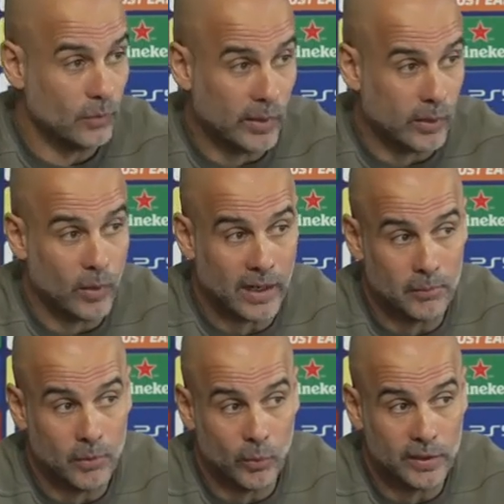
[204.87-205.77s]
We are one
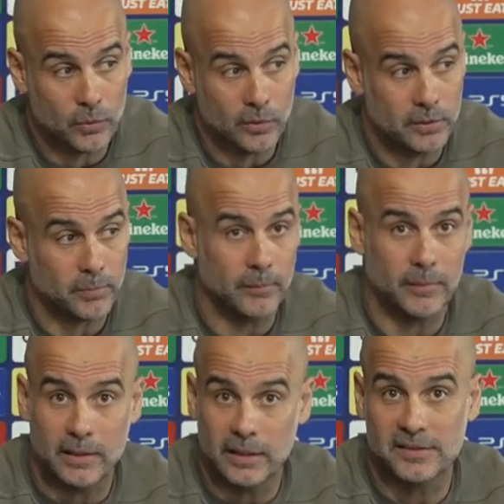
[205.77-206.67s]
game away to win the Premier
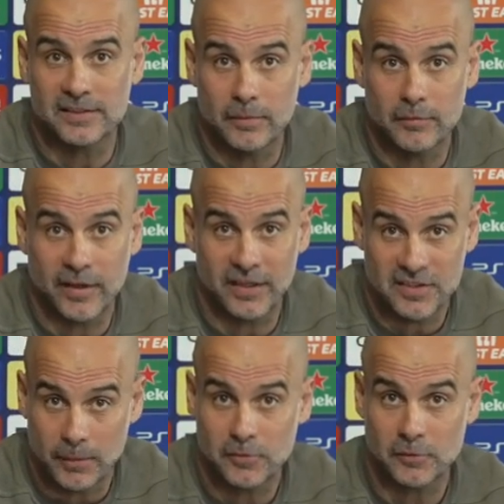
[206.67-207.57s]
League in semi-final
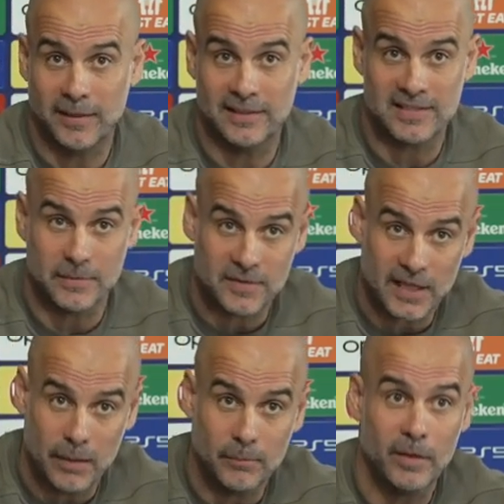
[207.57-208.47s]
championship. But at the same
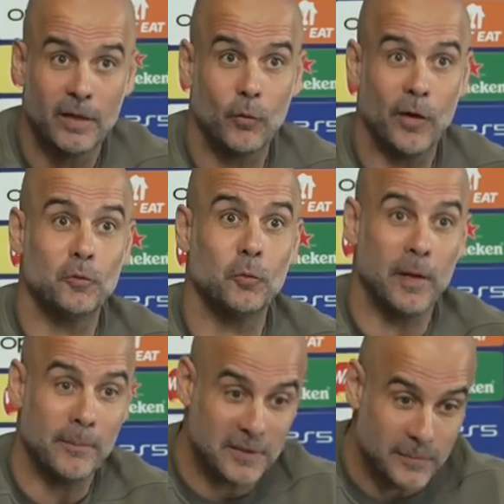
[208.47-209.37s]
time, we have to
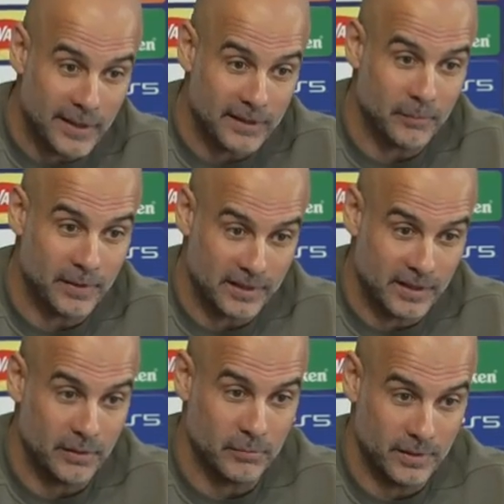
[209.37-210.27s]
play much better than Madrid
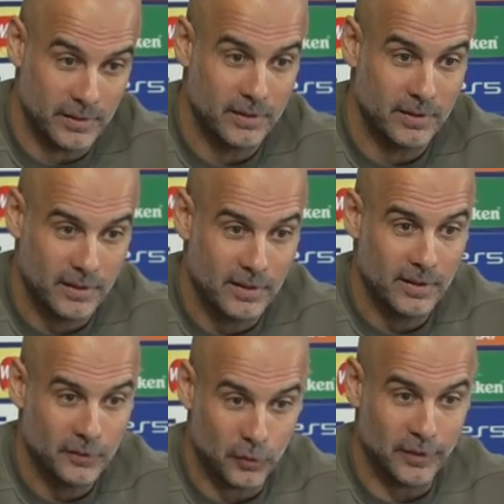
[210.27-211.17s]
game.
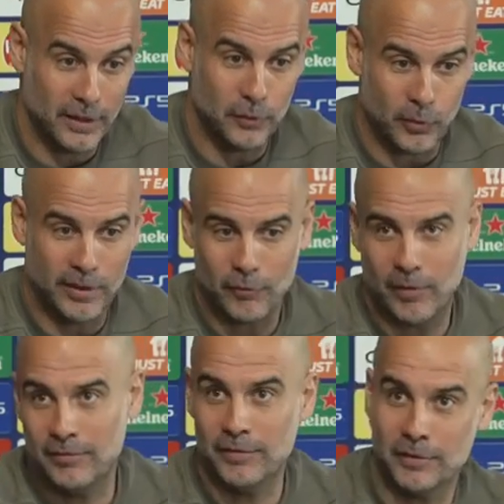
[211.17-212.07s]
So at the end, you can
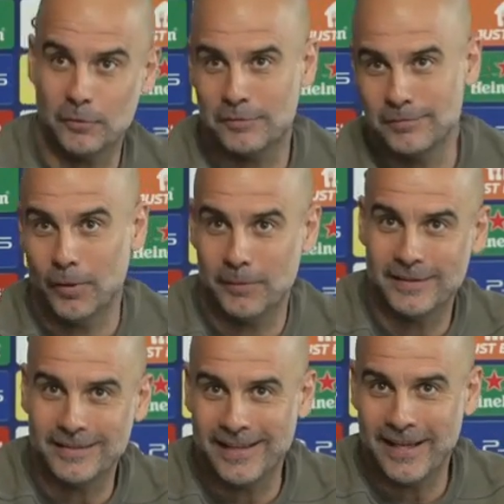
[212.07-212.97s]
arrive in a good
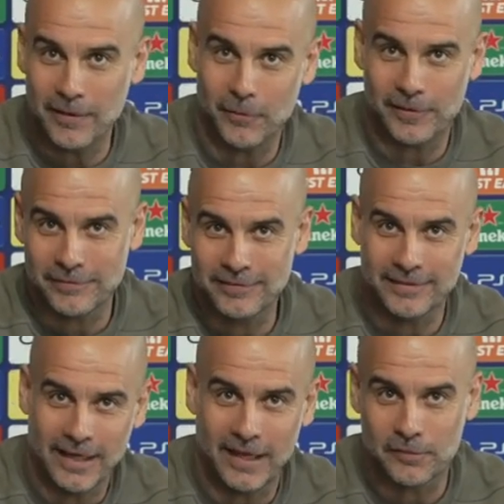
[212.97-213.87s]
moment.
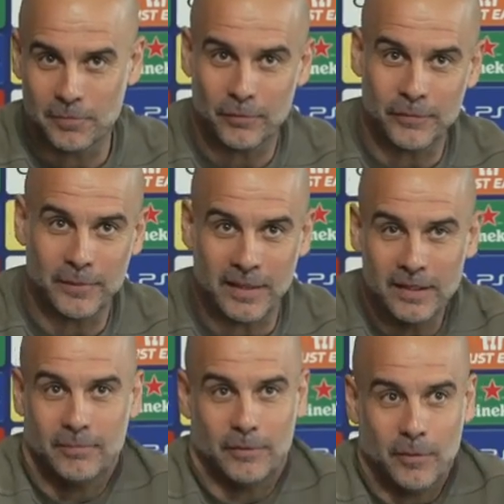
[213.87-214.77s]
It's perfect
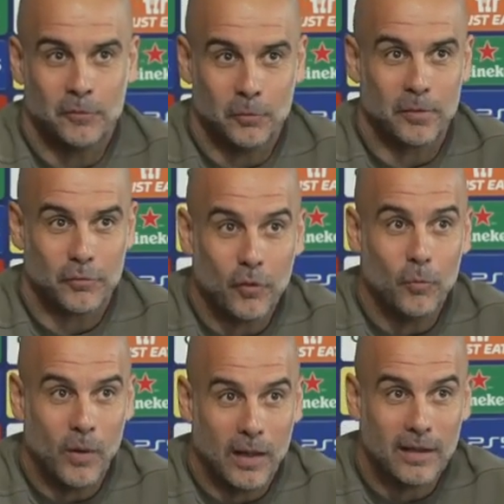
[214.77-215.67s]
here, but we have to perform
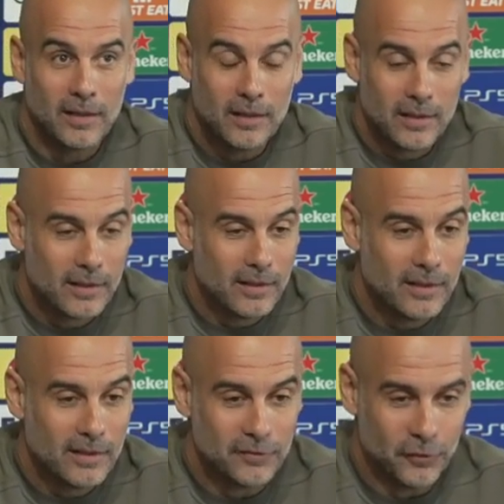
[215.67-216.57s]
well.
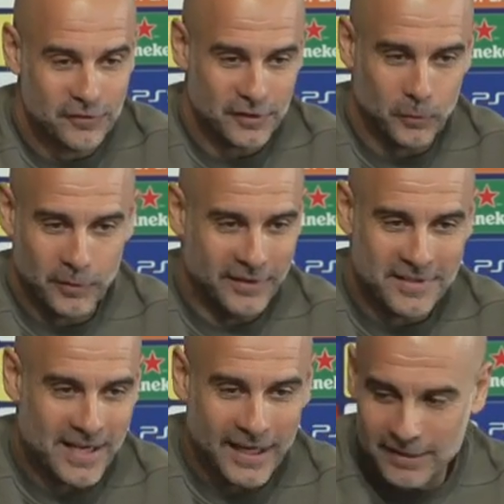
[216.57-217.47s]
It's not just with the
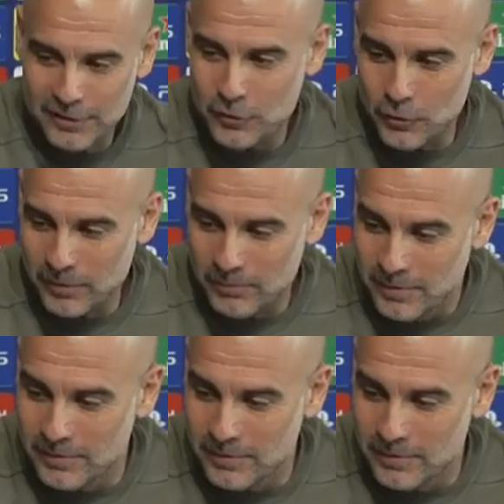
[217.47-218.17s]
desire, the dream.